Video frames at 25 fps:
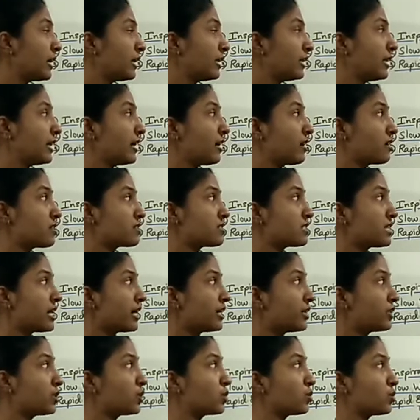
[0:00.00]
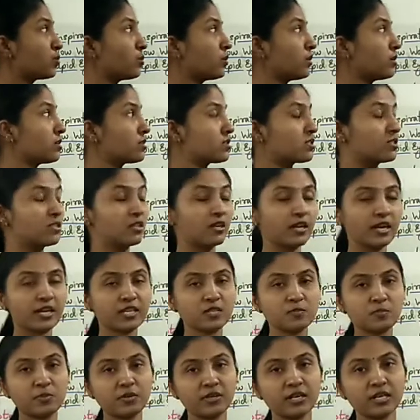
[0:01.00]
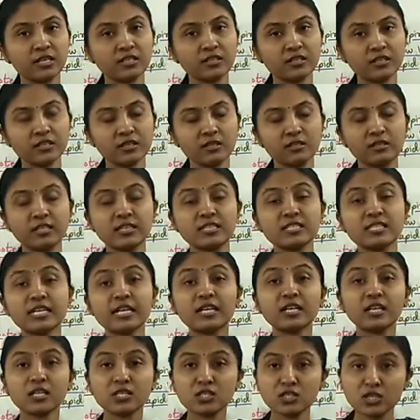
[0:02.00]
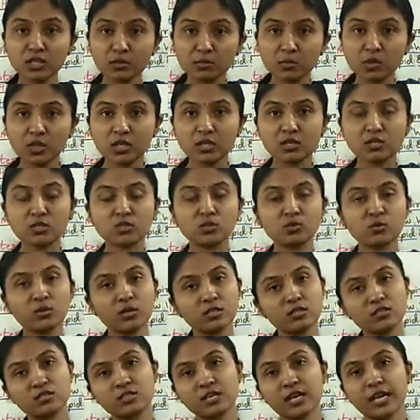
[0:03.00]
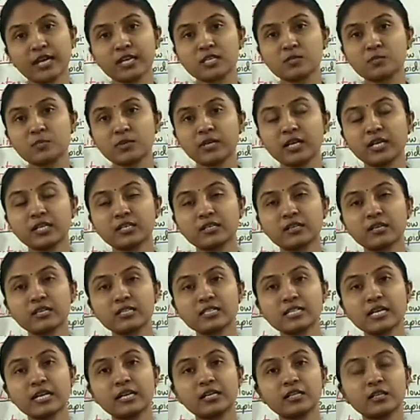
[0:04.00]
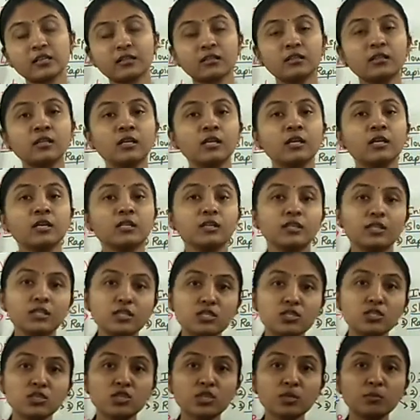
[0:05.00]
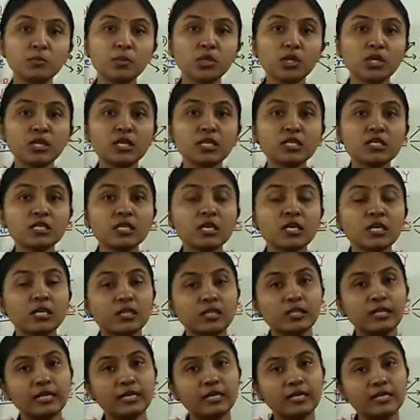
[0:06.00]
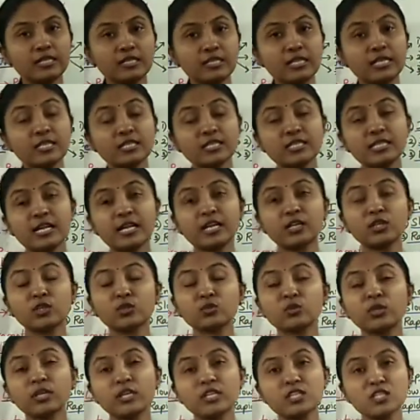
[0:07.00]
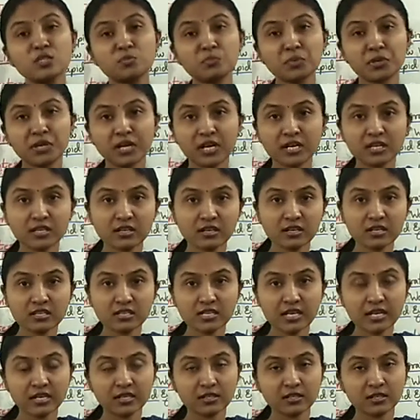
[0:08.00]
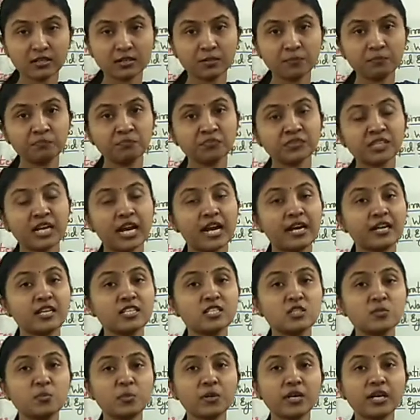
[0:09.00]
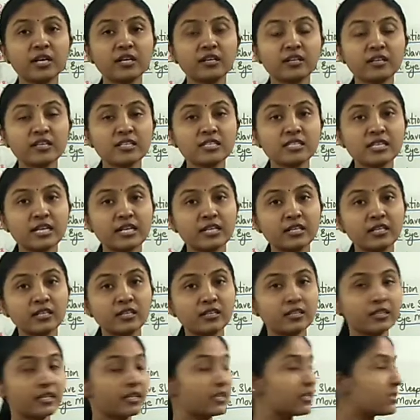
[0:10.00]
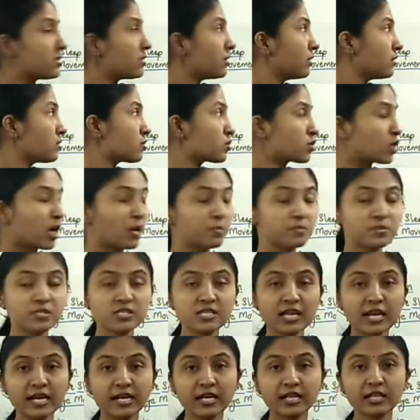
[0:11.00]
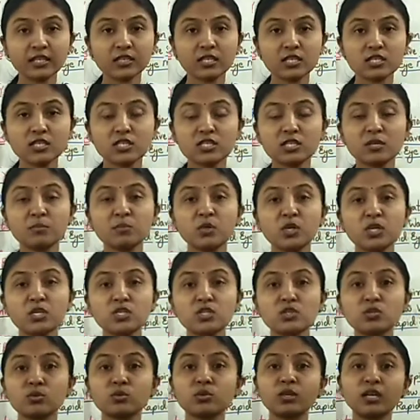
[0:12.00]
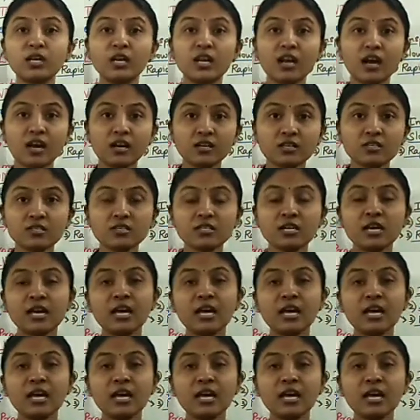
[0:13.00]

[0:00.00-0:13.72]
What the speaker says: they are sent towards the expiratory, they send a stimulus towards the expiratory center. This stimulus is then sent to the inspiratory center, and inspiratory center then stops sending the stimulus to the lungs